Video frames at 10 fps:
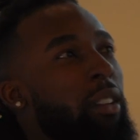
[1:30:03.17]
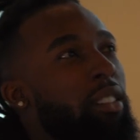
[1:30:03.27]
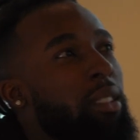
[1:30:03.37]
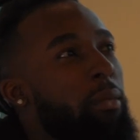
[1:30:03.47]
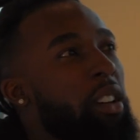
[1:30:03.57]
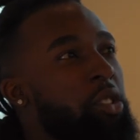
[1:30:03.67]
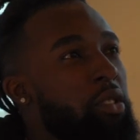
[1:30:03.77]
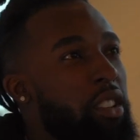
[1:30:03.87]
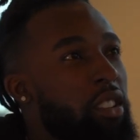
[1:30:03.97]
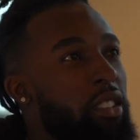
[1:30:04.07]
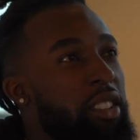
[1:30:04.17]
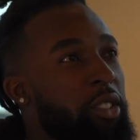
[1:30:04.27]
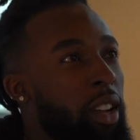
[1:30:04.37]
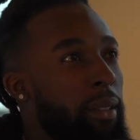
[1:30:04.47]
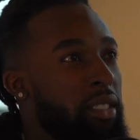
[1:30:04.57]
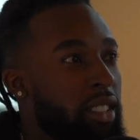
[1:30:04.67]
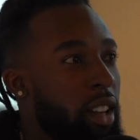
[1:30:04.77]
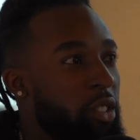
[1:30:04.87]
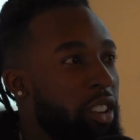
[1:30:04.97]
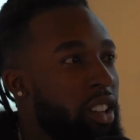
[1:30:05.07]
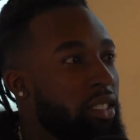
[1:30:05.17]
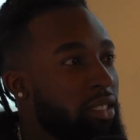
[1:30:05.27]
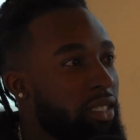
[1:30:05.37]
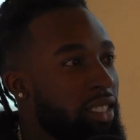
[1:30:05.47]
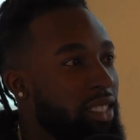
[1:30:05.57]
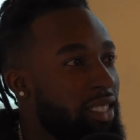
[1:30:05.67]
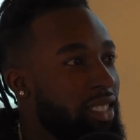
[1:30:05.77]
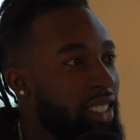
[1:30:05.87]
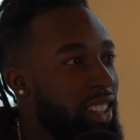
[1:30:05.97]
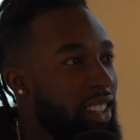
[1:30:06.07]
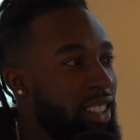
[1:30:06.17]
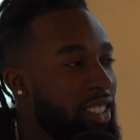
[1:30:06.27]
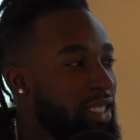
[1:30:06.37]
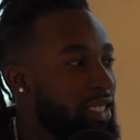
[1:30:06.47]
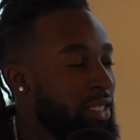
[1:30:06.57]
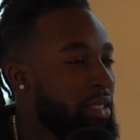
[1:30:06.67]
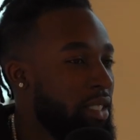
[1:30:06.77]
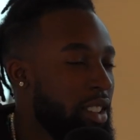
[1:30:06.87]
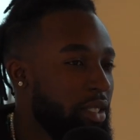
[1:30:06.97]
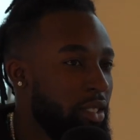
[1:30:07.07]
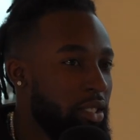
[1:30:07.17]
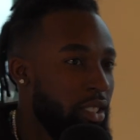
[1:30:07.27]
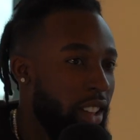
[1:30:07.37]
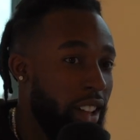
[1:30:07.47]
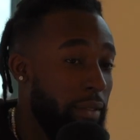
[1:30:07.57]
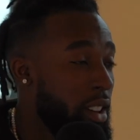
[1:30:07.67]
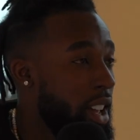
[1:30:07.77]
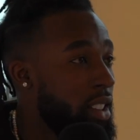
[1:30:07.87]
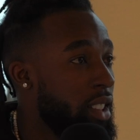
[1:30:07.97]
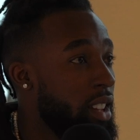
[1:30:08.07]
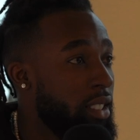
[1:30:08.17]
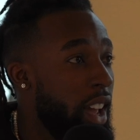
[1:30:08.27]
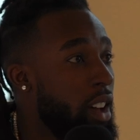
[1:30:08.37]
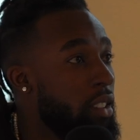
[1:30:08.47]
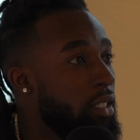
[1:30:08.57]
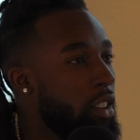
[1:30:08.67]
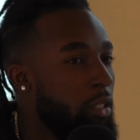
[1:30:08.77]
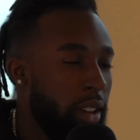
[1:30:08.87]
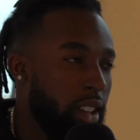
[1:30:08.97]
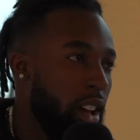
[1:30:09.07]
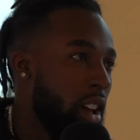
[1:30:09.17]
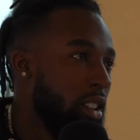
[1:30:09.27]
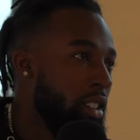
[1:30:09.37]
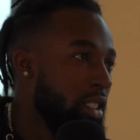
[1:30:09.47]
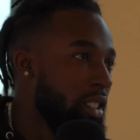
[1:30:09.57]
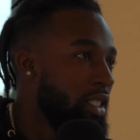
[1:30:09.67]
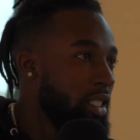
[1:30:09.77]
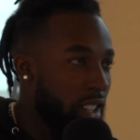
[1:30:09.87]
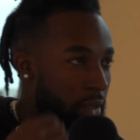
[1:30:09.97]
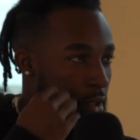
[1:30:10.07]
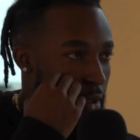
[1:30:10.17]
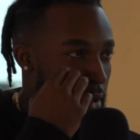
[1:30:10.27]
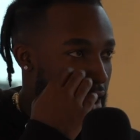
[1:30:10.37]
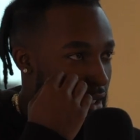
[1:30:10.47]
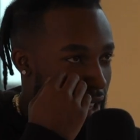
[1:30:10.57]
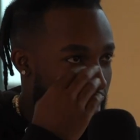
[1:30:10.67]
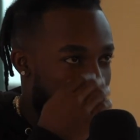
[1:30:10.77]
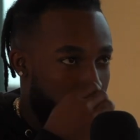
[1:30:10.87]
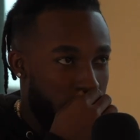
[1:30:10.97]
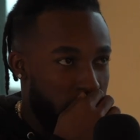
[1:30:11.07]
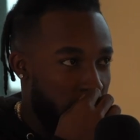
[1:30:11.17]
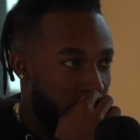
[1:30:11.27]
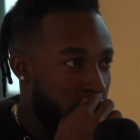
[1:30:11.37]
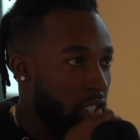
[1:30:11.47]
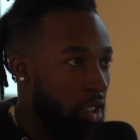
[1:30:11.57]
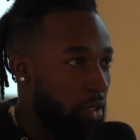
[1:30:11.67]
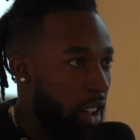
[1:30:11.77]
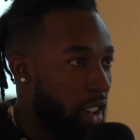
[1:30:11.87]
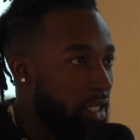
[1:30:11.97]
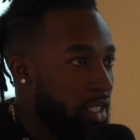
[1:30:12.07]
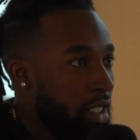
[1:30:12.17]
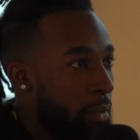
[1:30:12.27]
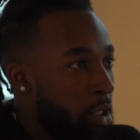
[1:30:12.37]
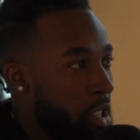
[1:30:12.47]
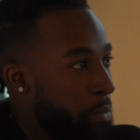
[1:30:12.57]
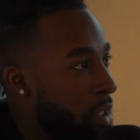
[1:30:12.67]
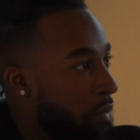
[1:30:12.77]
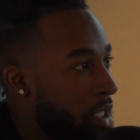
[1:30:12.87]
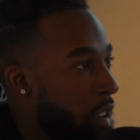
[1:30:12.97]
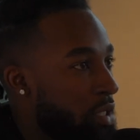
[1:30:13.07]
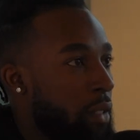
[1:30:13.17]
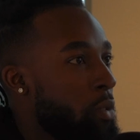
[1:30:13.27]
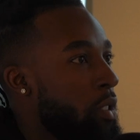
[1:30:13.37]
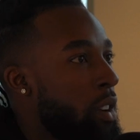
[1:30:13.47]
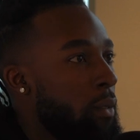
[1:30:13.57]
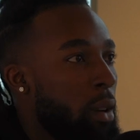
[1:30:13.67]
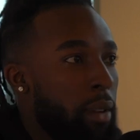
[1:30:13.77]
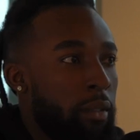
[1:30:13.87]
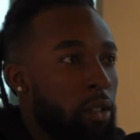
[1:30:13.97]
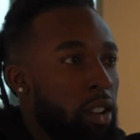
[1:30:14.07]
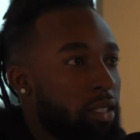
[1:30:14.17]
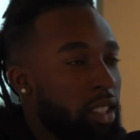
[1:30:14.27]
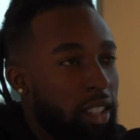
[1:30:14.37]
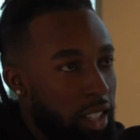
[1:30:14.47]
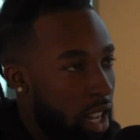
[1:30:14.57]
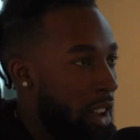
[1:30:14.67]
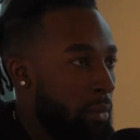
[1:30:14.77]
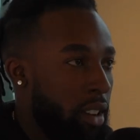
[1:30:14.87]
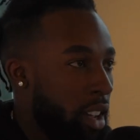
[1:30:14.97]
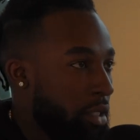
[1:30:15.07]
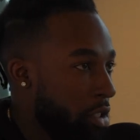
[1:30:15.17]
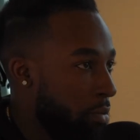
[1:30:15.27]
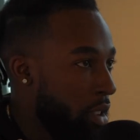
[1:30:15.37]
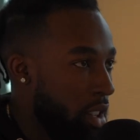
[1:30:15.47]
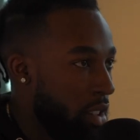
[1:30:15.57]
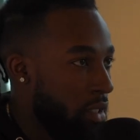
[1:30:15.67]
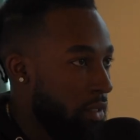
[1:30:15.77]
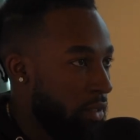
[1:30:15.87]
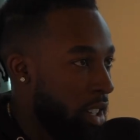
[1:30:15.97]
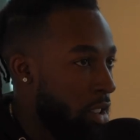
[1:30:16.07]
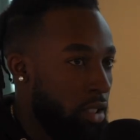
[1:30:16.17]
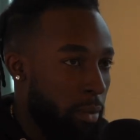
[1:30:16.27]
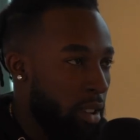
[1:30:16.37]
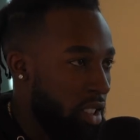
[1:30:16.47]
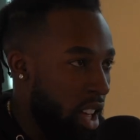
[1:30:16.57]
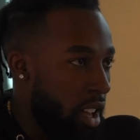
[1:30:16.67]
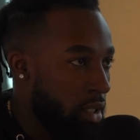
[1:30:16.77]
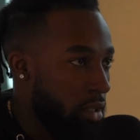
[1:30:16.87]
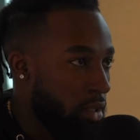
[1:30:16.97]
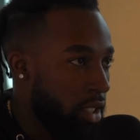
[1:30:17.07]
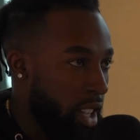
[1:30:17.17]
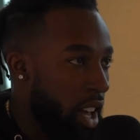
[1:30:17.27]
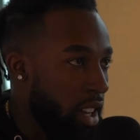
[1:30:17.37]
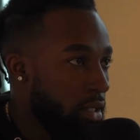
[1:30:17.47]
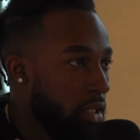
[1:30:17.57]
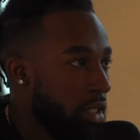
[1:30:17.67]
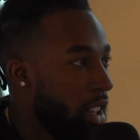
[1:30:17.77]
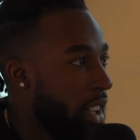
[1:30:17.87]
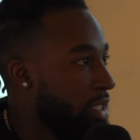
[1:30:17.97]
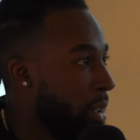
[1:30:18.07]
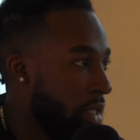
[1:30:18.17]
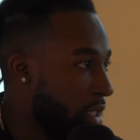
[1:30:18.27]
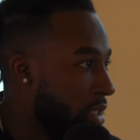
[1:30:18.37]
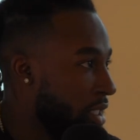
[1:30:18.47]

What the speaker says: I think my junior year, Instagram had just got created. I was in high school, so like if I'd have had that now, oh my god, it's like a cheat code now. You know, you can put videos up everywhere. Everybody got social media. If they don't, they probably lying. They got it, like something.